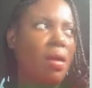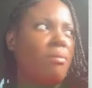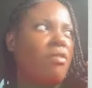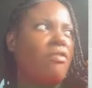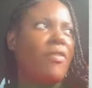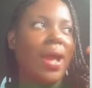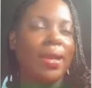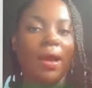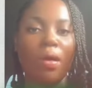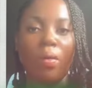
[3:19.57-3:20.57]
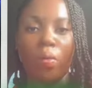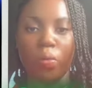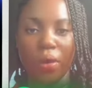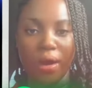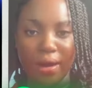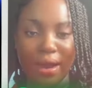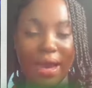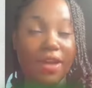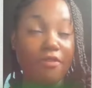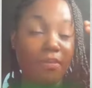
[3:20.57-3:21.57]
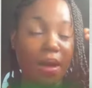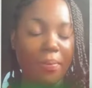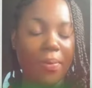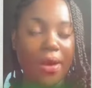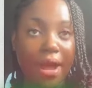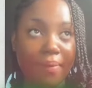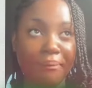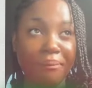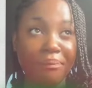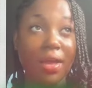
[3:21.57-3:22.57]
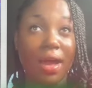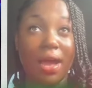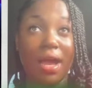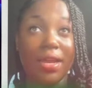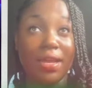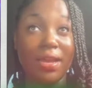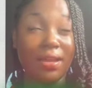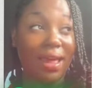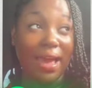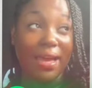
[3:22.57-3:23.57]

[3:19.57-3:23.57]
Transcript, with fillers: me. I find that weird. Like if I pray and